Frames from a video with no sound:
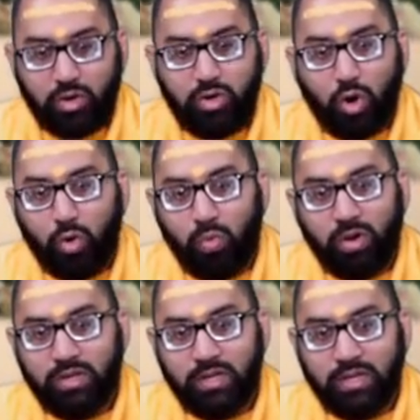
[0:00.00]
No
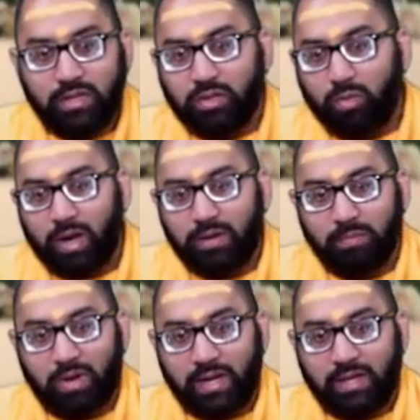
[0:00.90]
one in their right
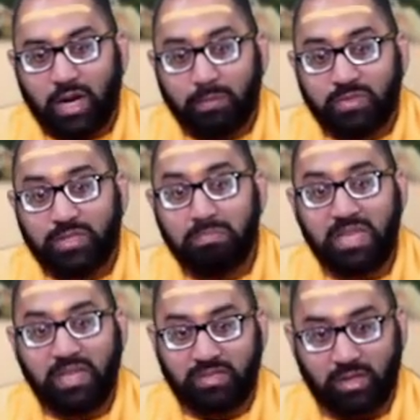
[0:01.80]
mind comes to
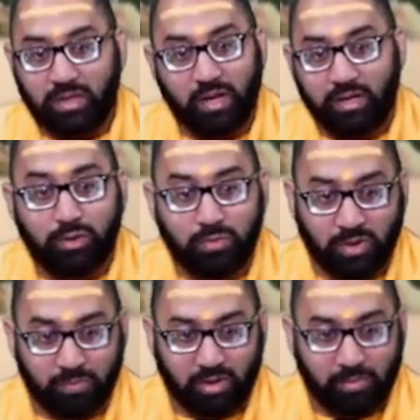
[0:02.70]
me saying, how do you do
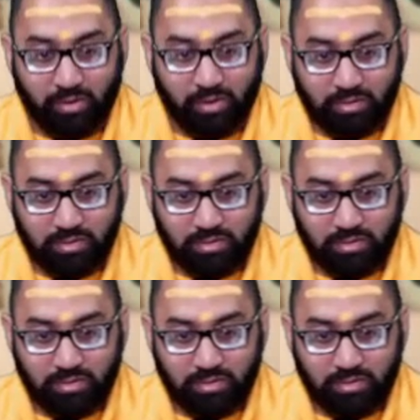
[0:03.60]
something about it?